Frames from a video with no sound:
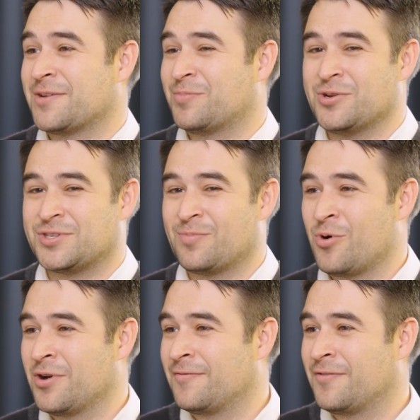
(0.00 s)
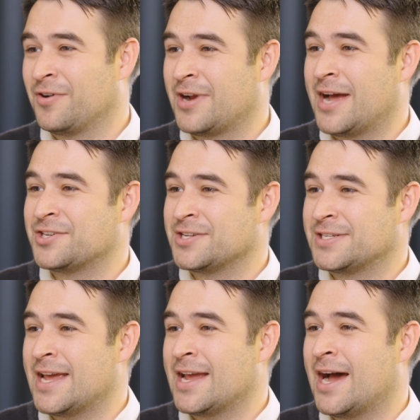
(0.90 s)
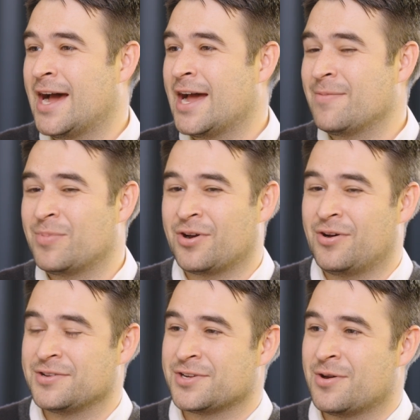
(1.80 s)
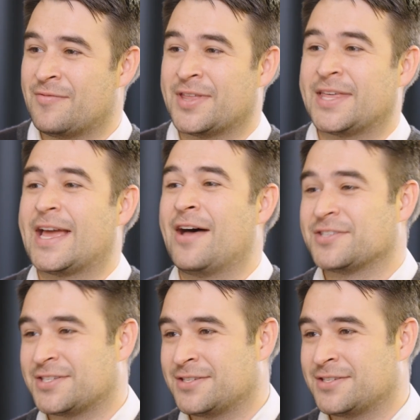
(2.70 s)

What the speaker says: compute's important for not just AI, but also everything else.